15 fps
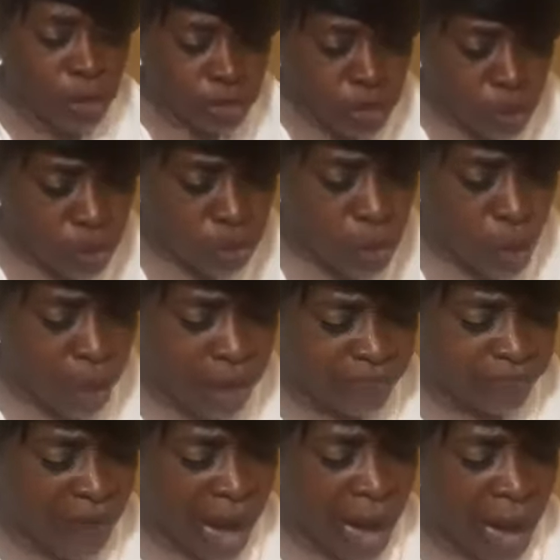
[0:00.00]
to
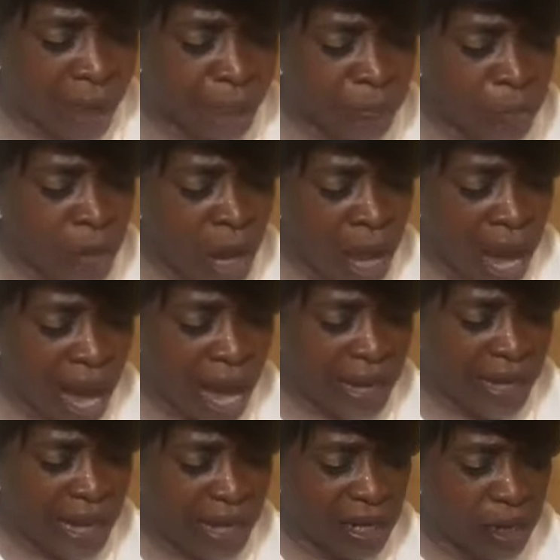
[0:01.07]
unify.
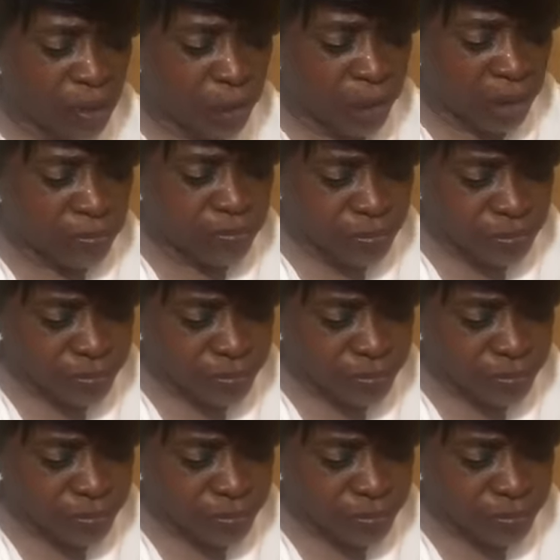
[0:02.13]
Hallelujah.